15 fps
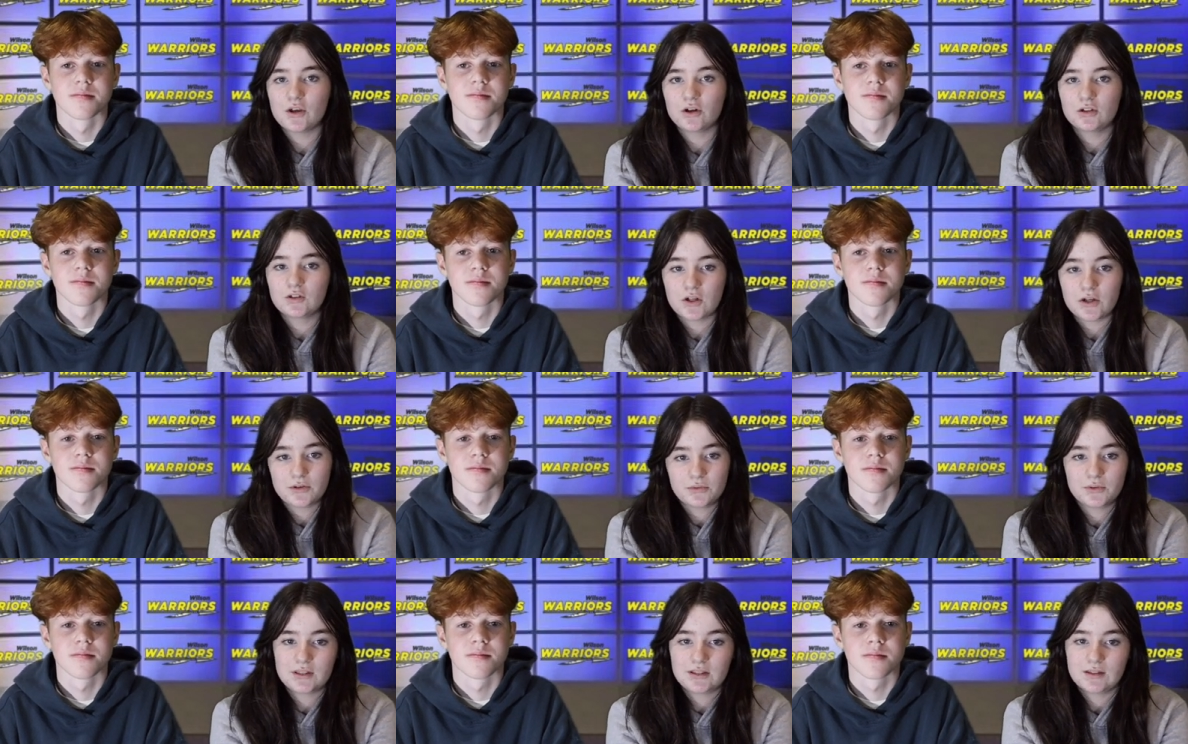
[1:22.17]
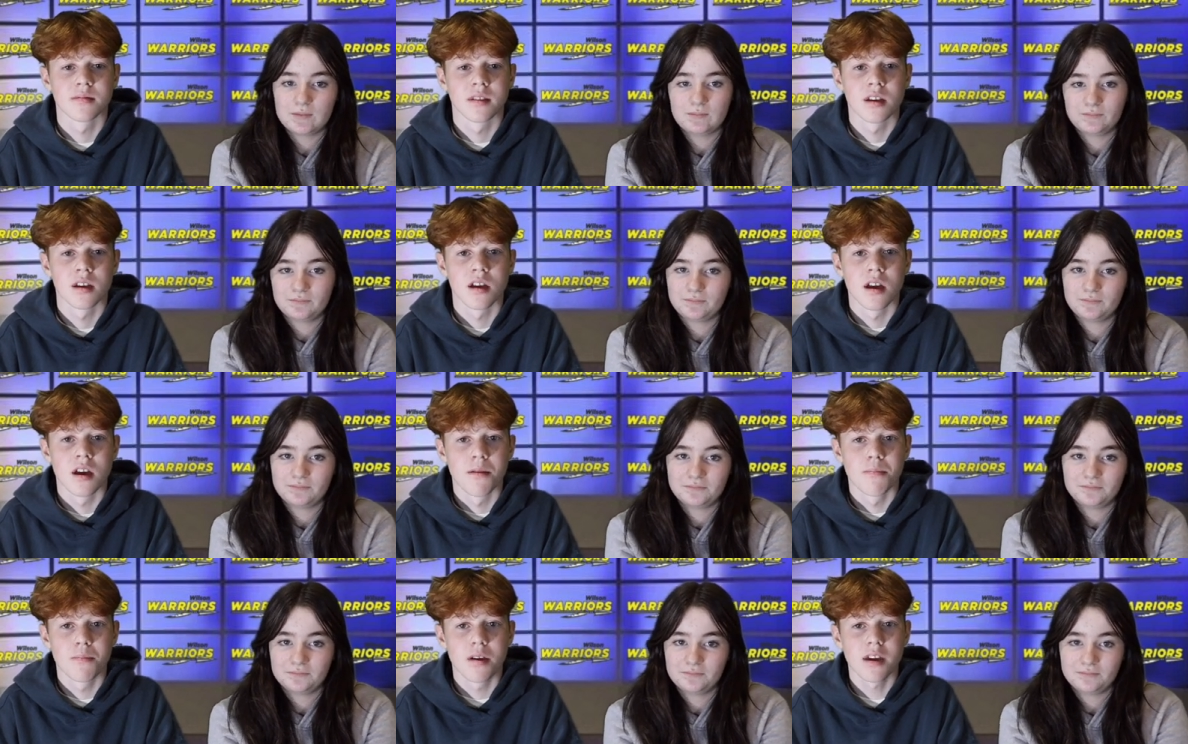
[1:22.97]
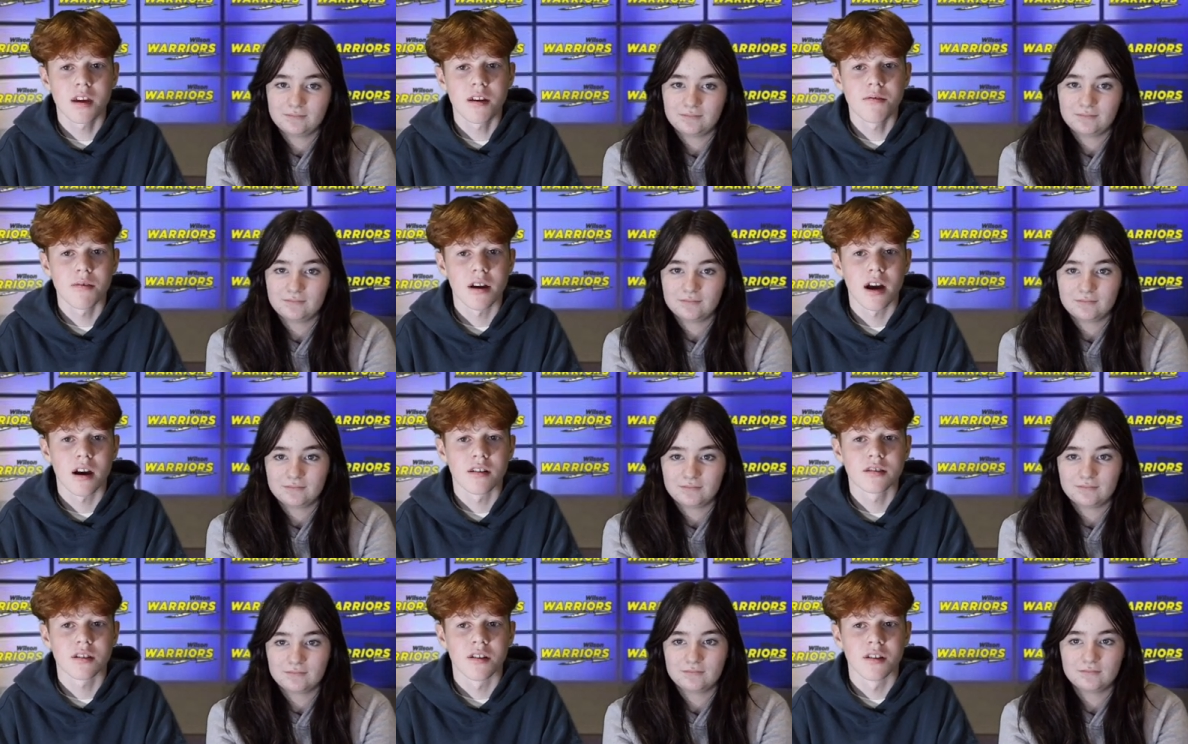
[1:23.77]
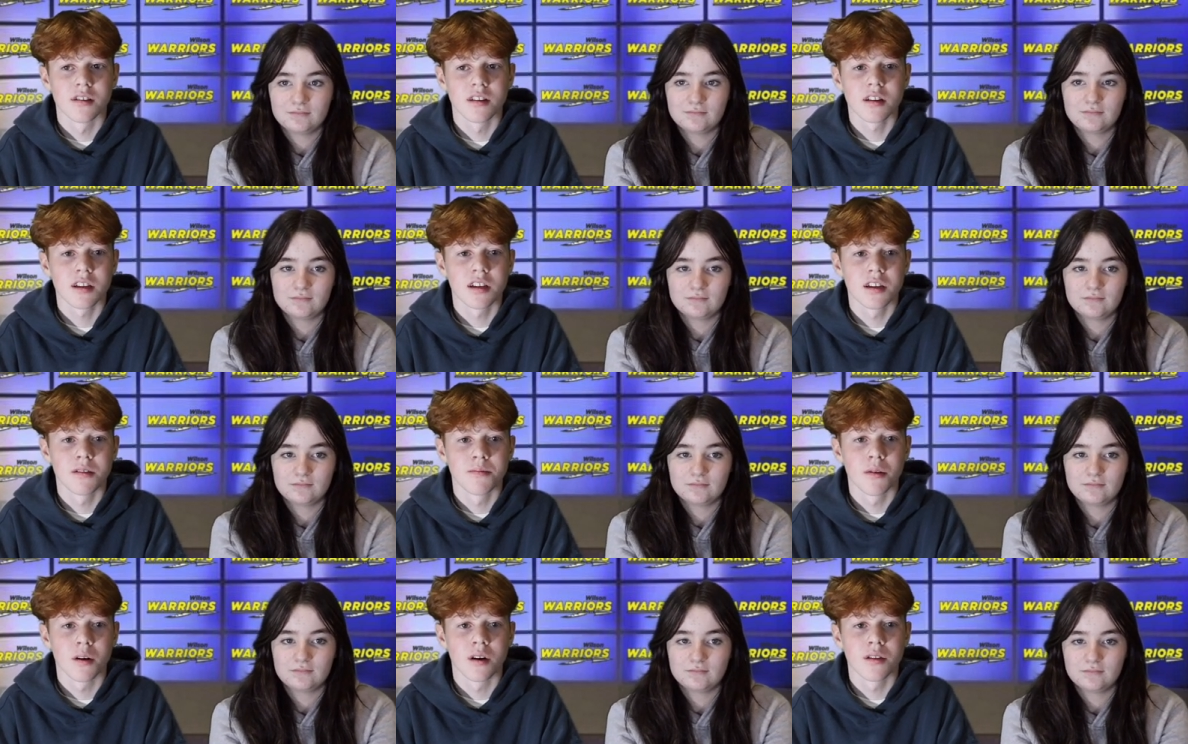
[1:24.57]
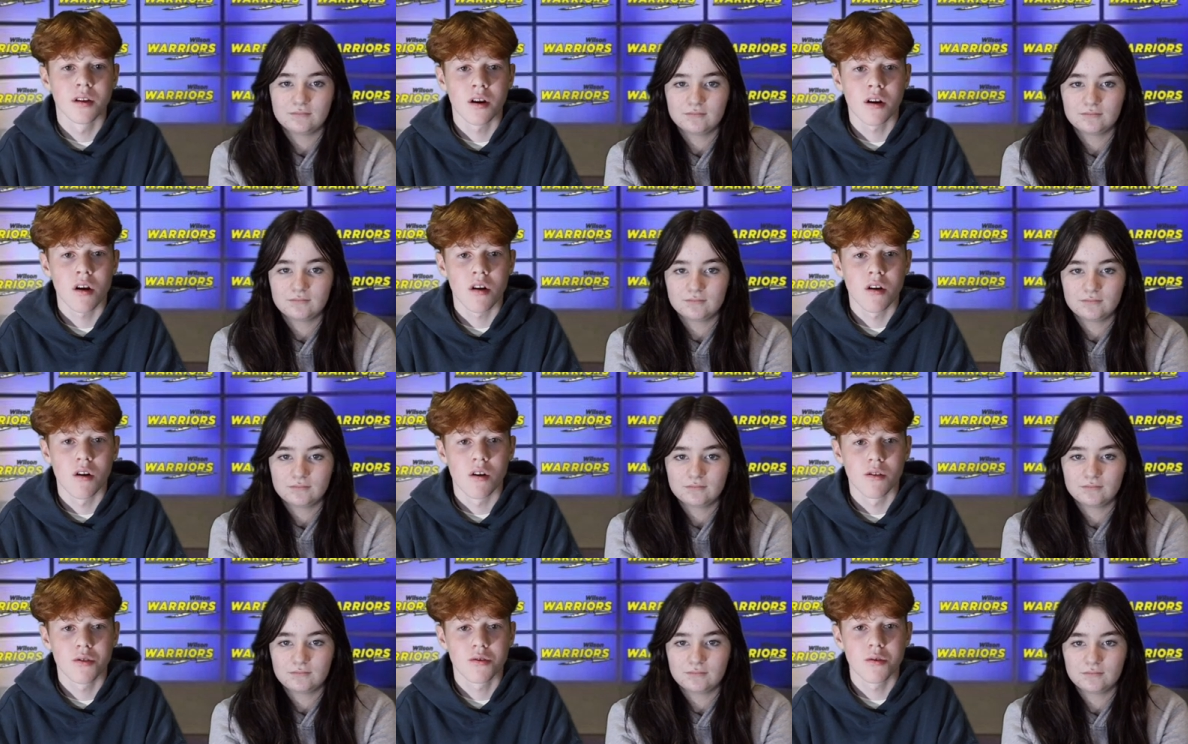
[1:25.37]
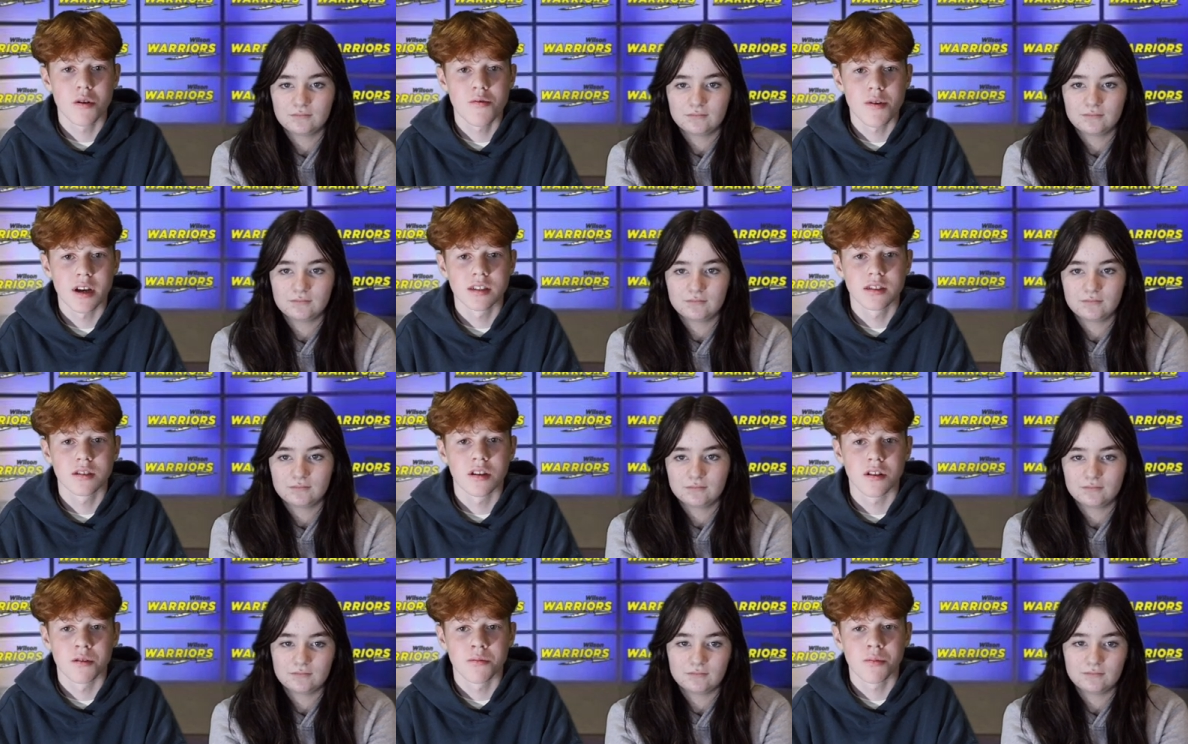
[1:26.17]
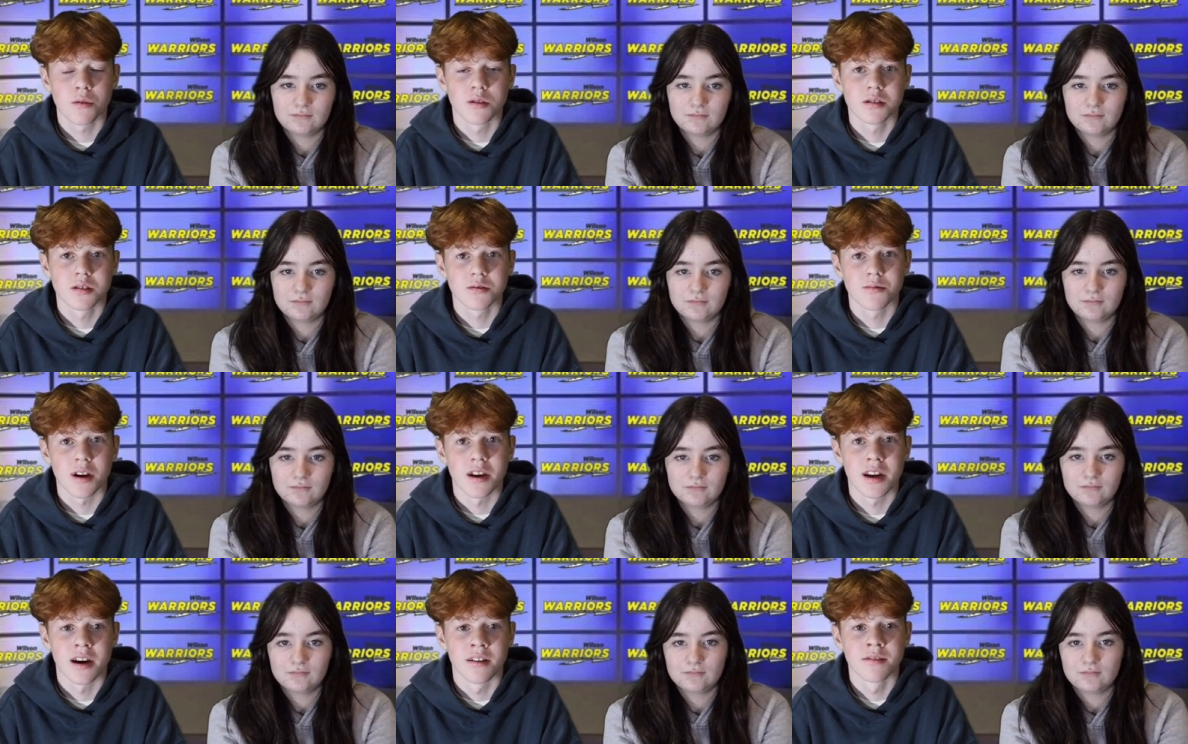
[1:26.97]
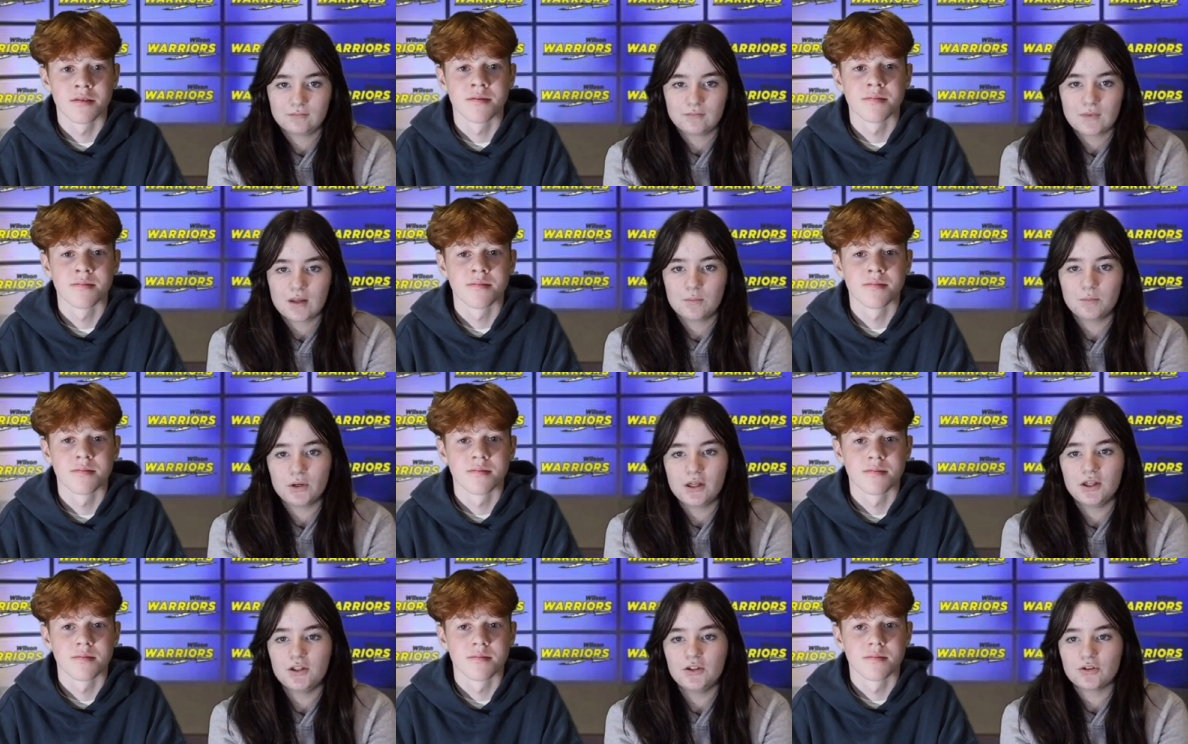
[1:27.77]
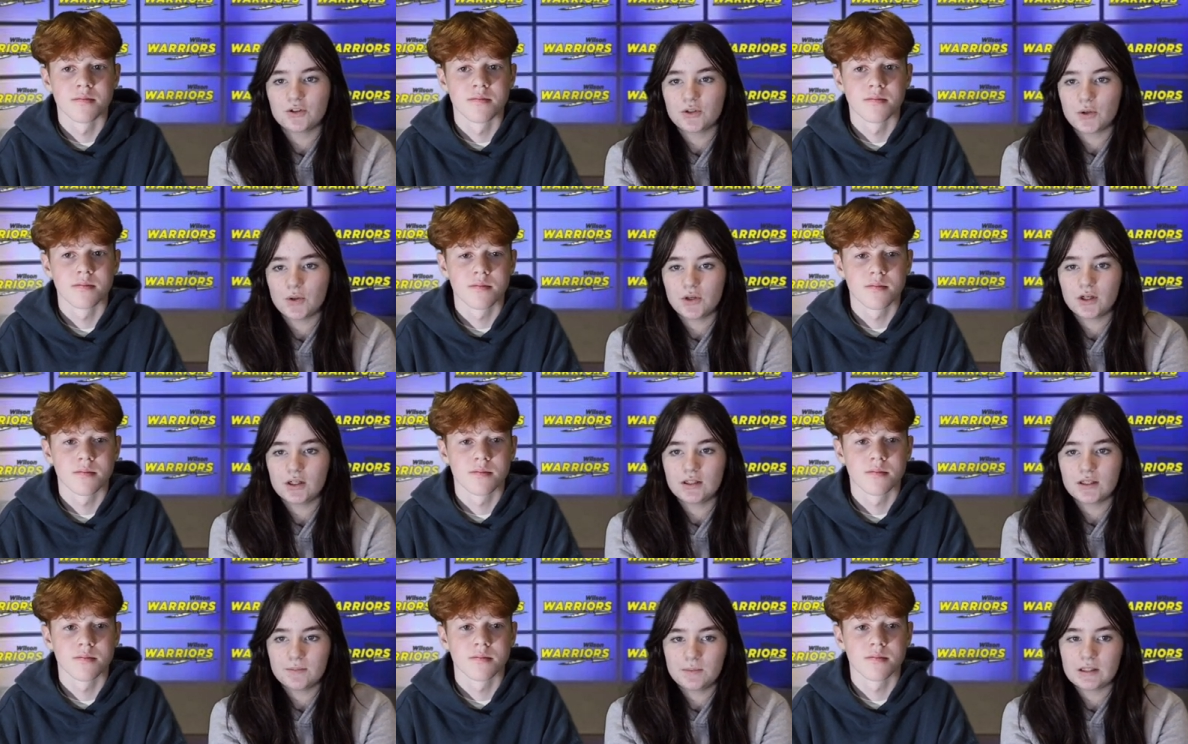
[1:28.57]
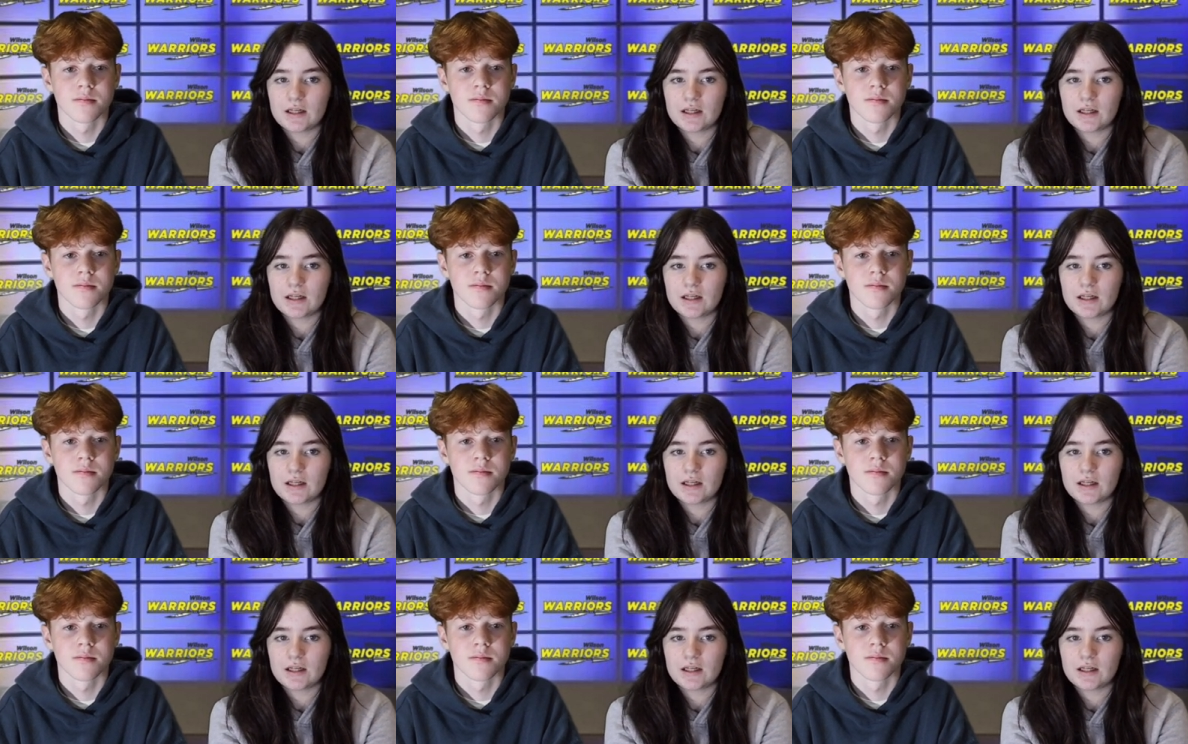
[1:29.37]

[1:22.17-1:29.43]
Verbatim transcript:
Speaker 1: are close.
Speaker 2: Peak and Red House are in the lead, but there are Three ways to earn points right now.
Speaker 1: Bring in your solar eclipse